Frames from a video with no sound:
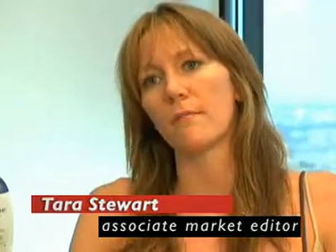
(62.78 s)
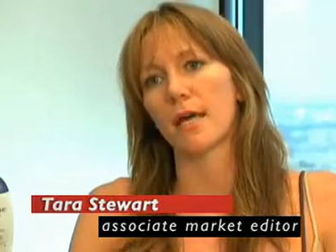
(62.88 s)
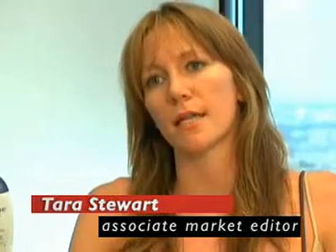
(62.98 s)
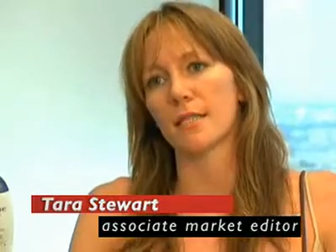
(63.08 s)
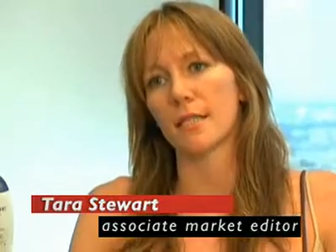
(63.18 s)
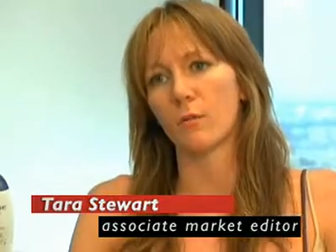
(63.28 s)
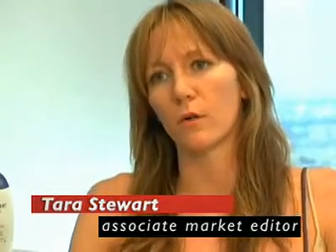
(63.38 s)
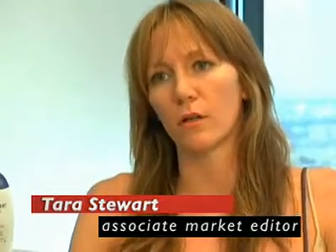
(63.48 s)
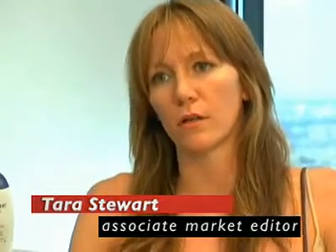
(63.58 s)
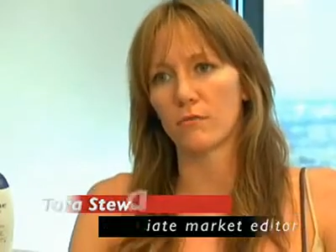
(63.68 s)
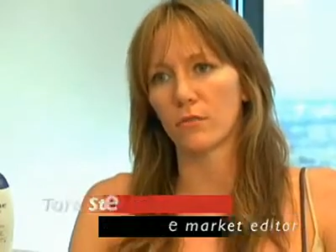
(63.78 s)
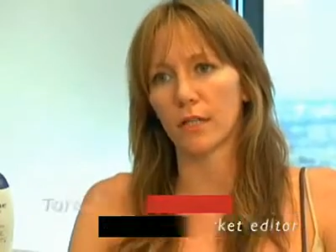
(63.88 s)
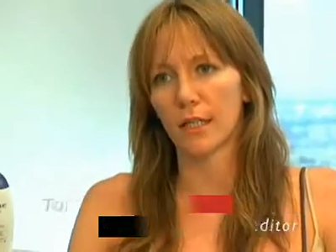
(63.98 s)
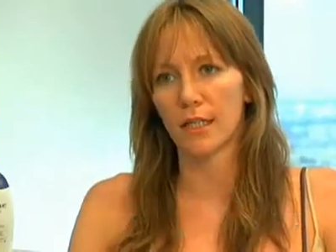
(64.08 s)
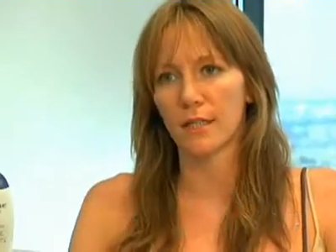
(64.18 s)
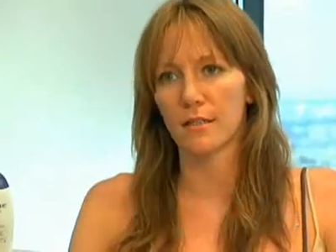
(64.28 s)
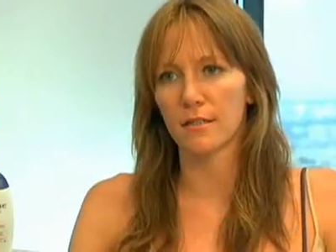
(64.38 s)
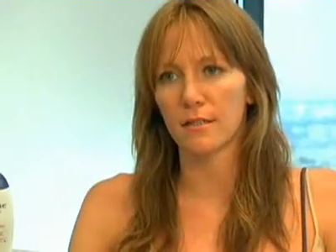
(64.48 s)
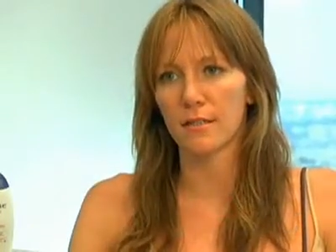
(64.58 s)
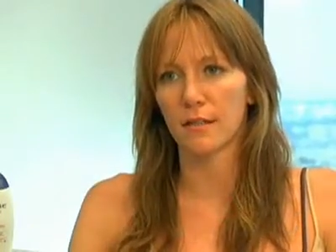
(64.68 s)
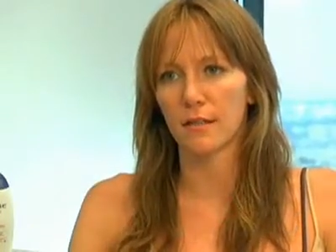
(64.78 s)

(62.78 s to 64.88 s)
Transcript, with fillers: the magazine world really is.